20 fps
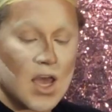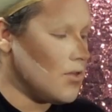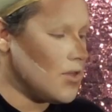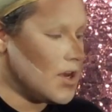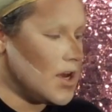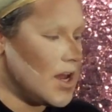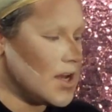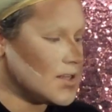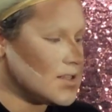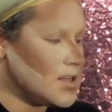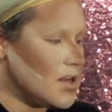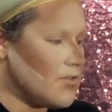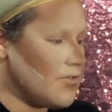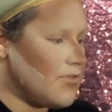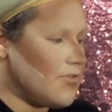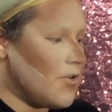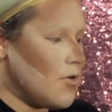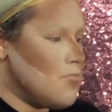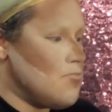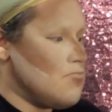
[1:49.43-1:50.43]
The next step
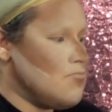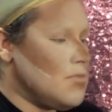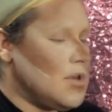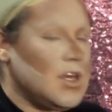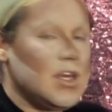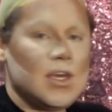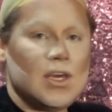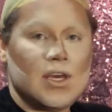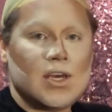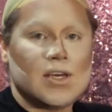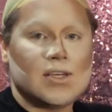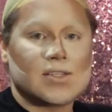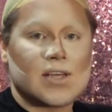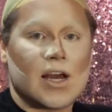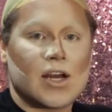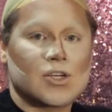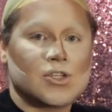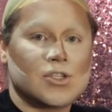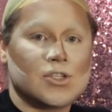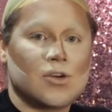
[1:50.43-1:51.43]
for me is
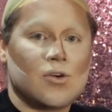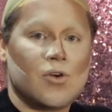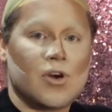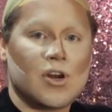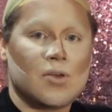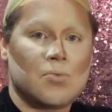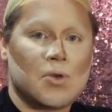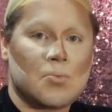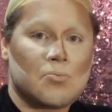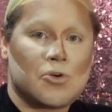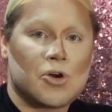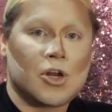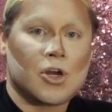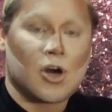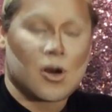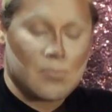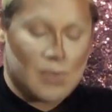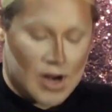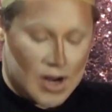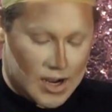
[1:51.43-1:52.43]
actually going to be putting
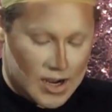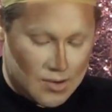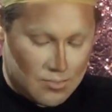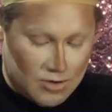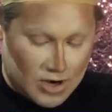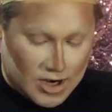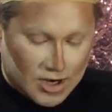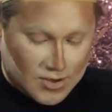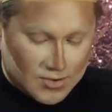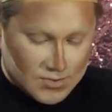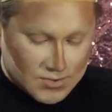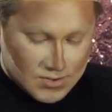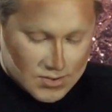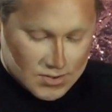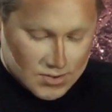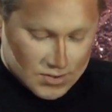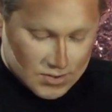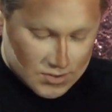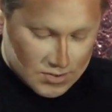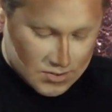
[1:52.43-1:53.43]
on my eyebrows.